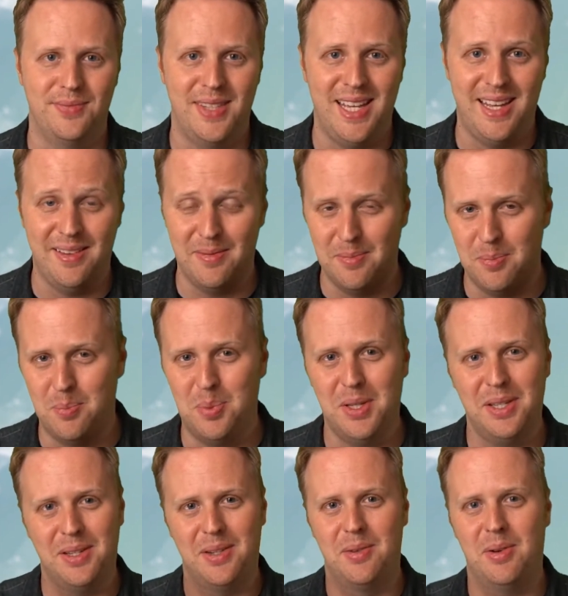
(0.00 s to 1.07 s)
that
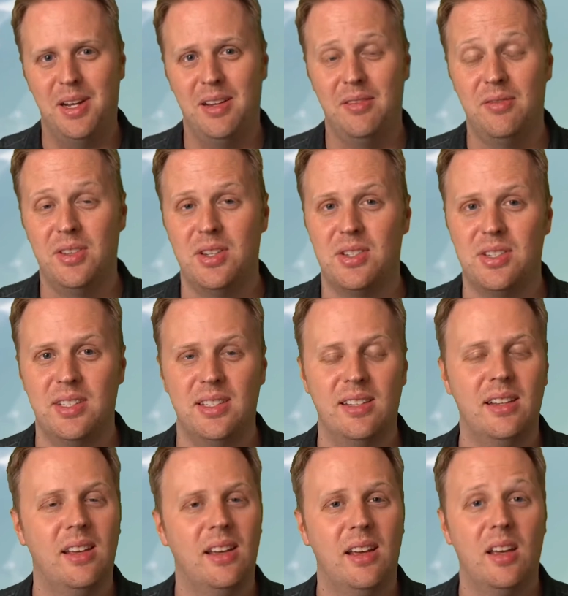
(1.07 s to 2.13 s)
big grand
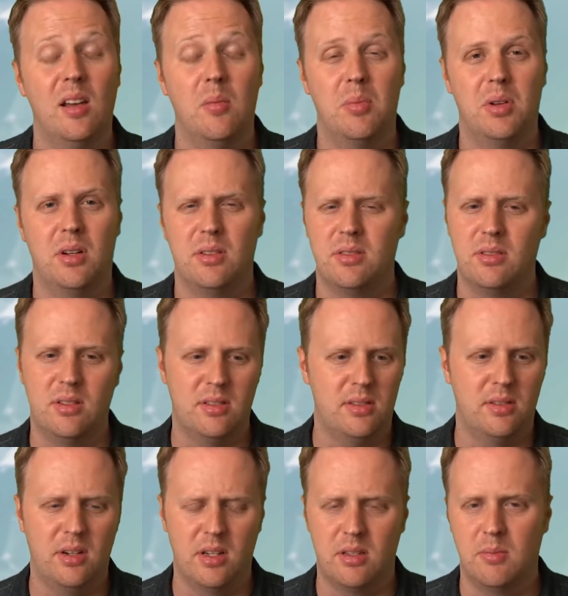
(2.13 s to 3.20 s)
vision, but also just
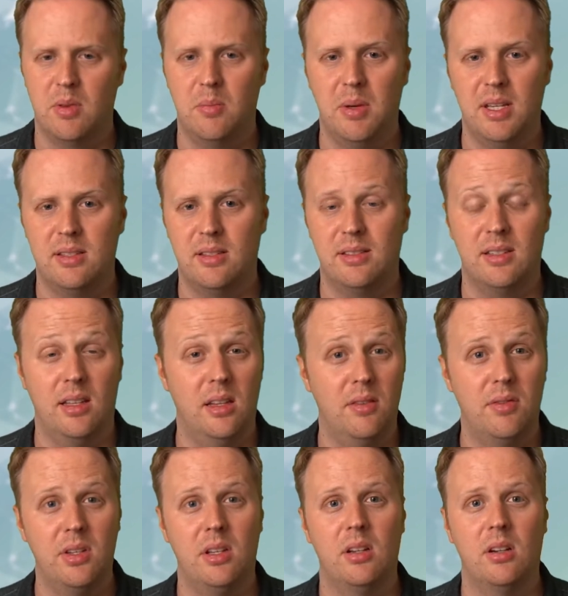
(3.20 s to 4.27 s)
learning some of the basics, I'd
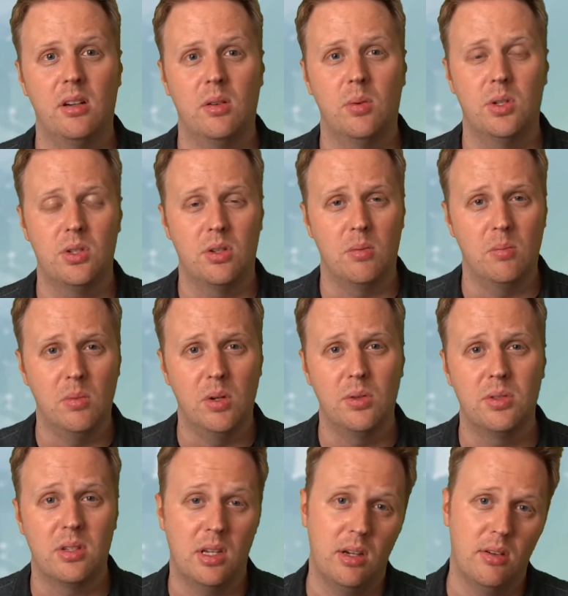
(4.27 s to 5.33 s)
love to hear what you're
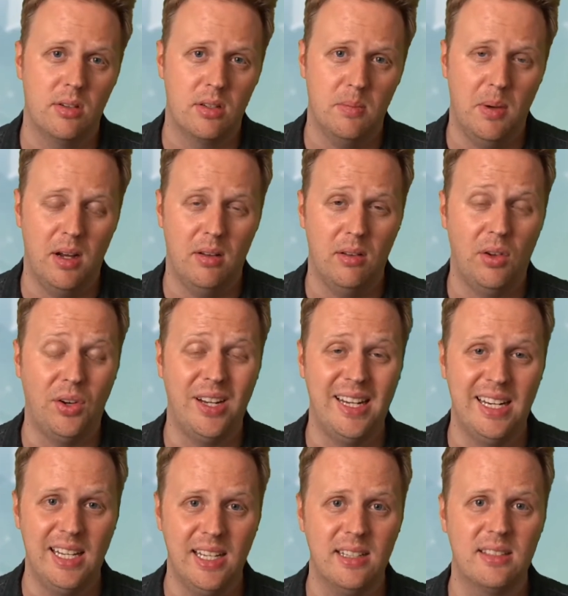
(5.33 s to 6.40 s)
most curious about
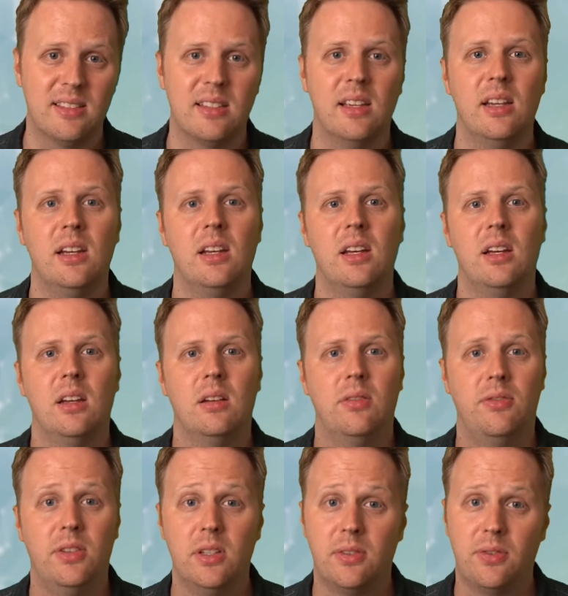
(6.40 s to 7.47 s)
learning next.
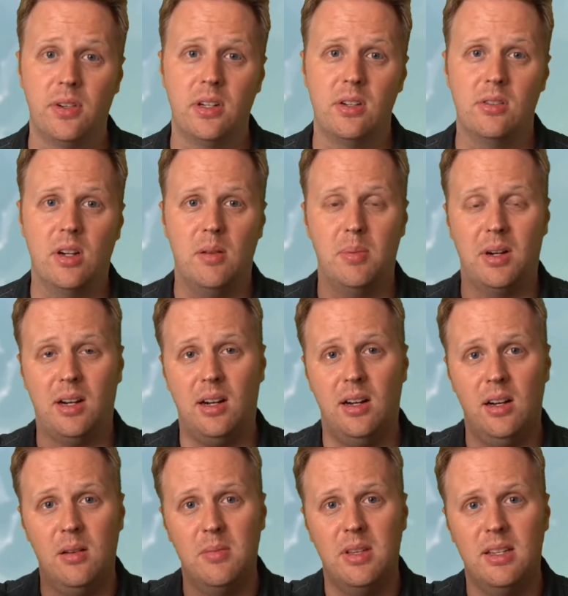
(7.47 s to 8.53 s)
Feel free to drop a
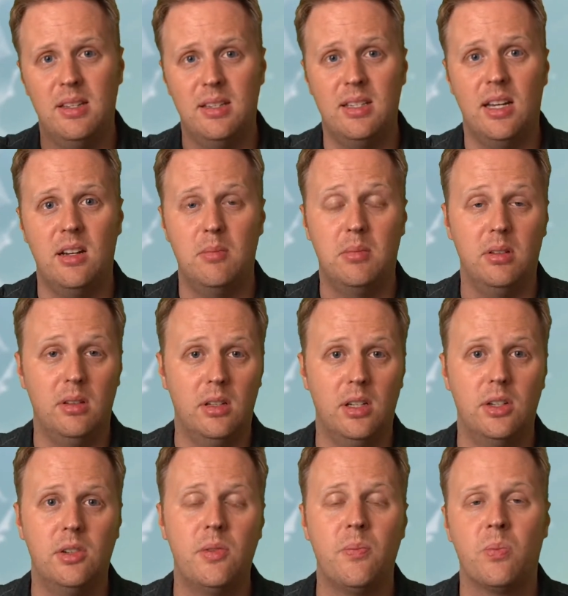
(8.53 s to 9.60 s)
comment down
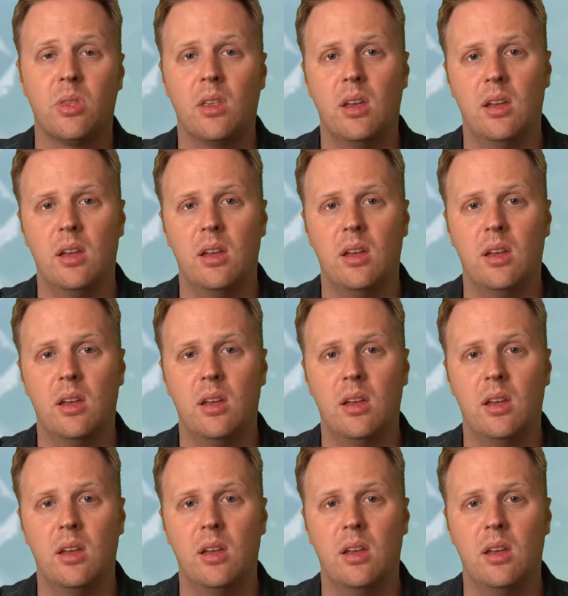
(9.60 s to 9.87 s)
below,